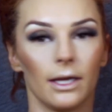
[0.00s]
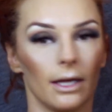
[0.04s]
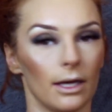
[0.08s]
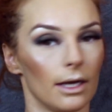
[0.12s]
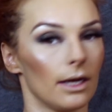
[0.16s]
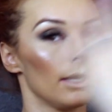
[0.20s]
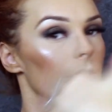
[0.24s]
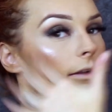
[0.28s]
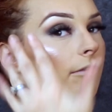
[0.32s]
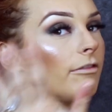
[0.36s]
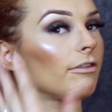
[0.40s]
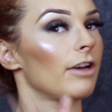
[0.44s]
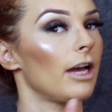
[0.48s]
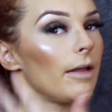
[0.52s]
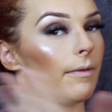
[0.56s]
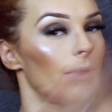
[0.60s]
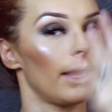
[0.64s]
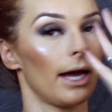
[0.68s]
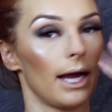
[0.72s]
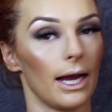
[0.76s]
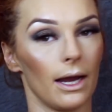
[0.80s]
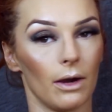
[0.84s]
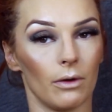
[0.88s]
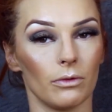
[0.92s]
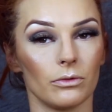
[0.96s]
Fan
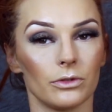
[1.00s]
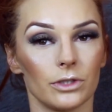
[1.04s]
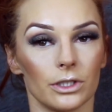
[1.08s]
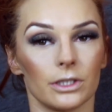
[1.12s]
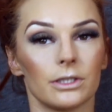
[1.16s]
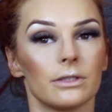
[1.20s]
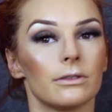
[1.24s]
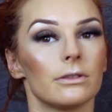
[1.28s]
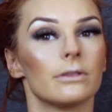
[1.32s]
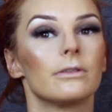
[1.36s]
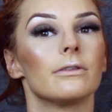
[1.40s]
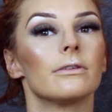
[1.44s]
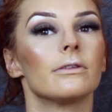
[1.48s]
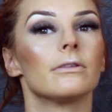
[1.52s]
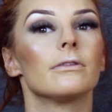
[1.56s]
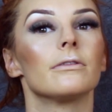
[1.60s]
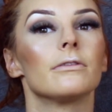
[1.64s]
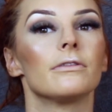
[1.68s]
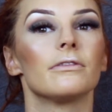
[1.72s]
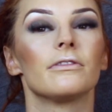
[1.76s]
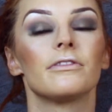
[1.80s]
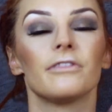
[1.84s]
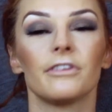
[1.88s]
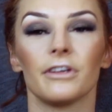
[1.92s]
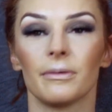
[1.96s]
that out just
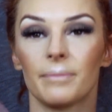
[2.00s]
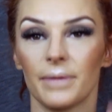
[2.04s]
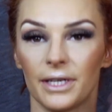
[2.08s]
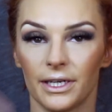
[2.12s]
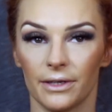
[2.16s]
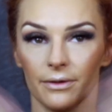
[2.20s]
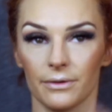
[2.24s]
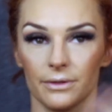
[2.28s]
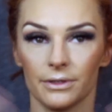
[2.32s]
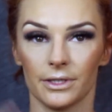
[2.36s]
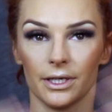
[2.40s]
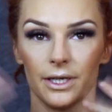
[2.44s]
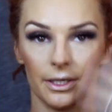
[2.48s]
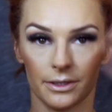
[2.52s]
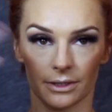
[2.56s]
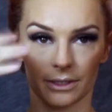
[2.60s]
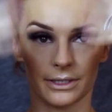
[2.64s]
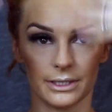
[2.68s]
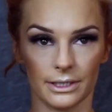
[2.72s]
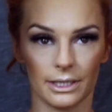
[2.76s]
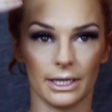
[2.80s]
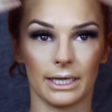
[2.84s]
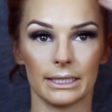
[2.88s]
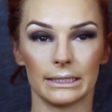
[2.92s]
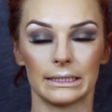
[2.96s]
for a minute or so,
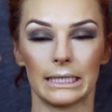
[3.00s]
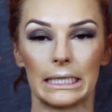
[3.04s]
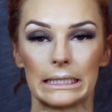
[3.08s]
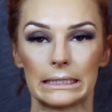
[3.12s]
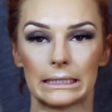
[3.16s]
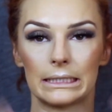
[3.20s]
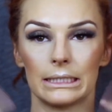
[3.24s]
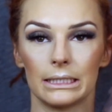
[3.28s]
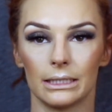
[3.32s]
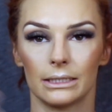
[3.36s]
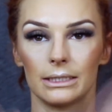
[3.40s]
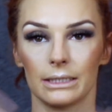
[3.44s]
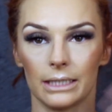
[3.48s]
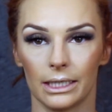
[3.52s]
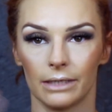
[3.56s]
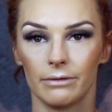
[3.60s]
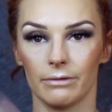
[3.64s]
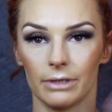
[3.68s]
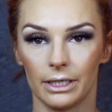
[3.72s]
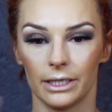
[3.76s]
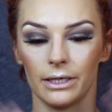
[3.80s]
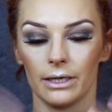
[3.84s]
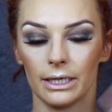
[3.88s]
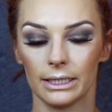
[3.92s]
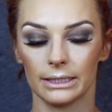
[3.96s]
just so that sets into the skin
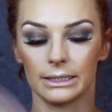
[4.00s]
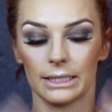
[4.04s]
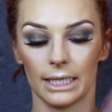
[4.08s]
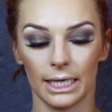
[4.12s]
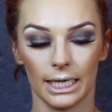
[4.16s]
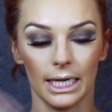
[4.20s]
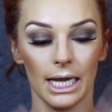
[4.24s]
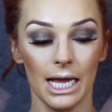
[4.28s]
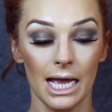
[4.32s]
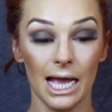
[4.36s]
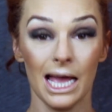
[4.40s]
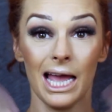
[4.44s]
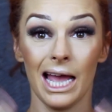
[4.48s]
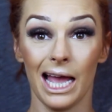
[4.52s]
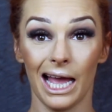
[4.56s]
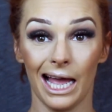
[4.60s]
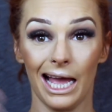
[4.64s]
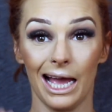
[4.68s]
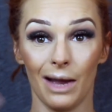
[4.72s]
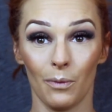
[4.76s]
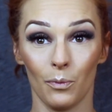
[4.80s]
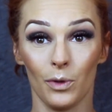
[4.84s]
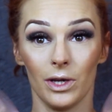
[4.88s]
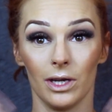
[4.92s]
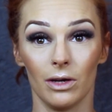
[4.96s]
really nicely.
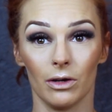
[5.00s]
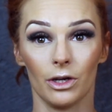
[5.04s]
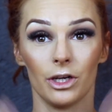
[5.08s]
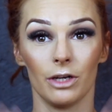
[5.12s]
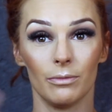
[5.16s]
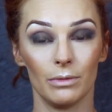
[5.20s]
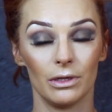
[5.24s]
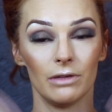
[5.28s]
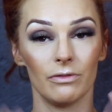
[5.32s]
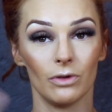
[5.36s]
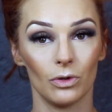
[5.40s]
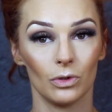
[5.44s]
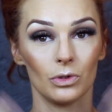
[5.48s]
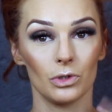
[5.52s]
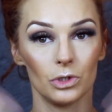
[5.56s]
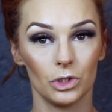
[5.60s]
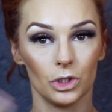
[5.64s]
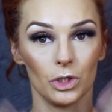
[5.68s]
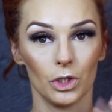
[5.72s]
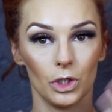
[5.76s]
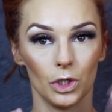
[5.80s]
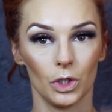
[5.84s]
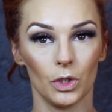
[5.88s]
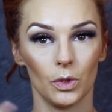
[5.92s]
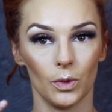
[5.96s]
And we are going to move on
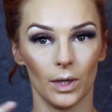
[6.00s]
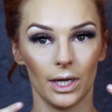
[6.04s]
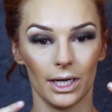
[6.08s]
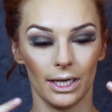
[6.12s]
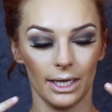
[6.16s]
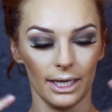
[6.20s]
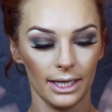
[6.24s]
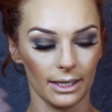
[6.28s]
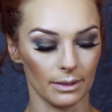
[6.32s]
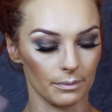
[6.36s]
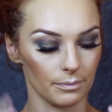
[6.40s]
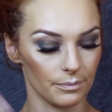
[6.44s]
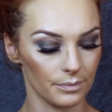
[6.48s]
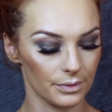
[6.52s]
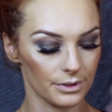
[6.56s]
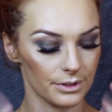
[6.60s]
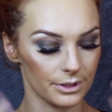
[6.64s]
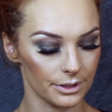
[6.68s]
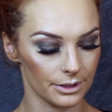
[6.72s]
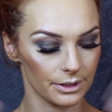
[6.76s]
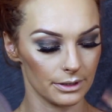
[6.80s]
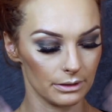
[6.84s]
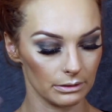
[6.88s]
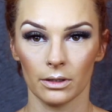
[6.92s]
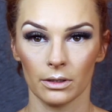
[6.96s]
to
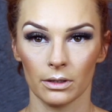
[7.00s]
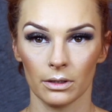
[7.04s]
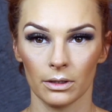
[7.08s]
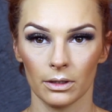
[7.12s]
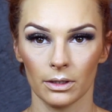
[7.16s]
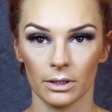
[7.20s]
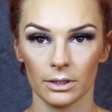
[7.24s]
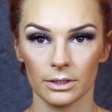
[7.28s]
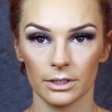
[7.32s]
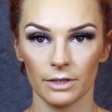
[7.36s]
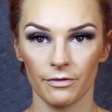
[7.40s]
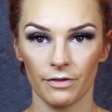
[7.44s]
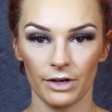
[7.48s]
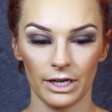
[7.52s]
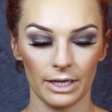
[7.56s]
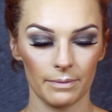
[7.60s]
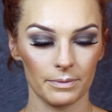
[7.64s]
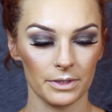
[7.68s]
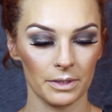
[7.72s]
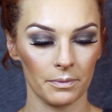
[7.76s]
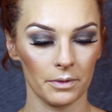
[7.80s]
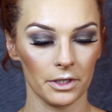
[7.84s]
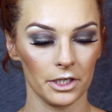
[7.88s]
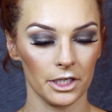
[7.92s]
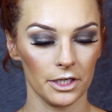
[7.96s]
lips. So for
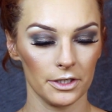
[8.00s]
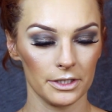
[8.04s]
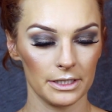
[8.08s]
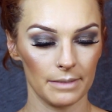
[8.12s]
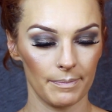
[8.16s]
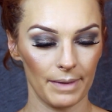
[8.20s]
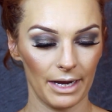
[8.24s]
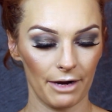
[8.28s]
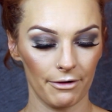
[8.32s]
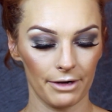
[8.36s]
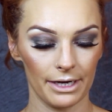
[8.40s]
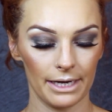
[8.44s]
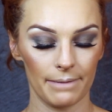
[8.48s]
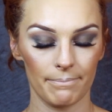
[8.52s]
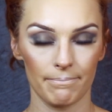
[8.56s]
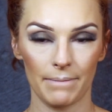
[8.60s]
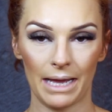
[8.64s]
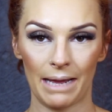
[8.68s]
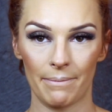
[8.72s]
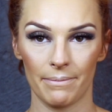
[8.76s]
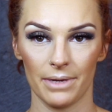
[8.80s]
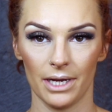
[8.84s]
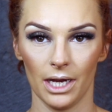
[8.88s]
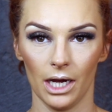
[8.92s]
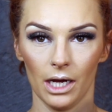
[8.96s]
lips, I'm going to use the Barry M
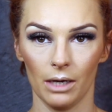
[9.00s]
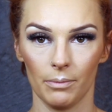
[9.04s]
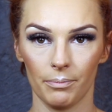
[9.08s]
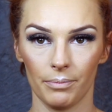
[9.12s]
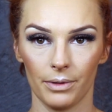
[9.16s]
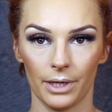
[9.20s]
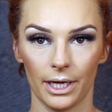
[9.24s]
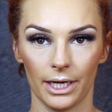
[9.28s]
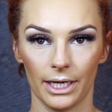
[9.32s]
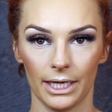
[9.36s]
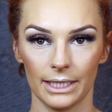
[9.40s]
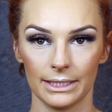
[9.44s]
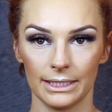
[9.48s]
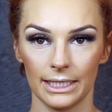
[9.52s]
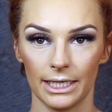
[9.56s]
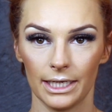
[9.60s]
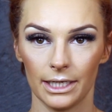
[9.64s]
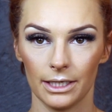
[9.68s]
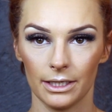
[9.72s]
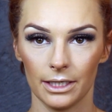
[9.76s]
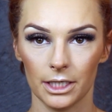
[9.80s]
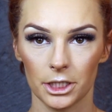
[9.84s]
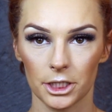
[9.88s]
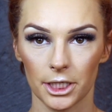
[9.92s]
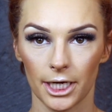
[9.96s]
Matte Me Up, and it's
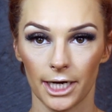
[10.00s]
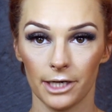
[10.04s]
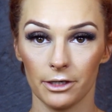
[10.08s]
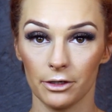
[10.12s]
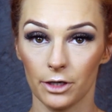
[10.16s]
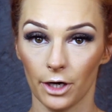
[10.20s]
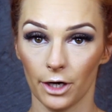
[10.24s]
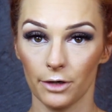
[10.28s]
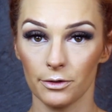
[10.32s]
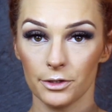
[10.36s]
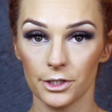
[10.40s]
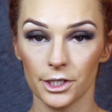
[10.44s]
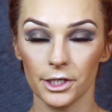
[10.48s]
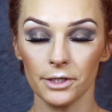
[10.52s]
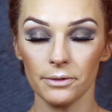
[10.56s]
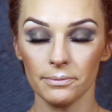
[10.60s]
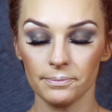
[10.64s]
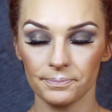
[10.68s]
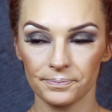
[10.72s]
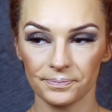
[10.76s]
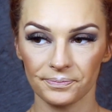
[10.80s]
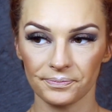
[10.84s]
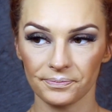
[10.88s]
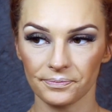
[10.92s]
in the shade Go To.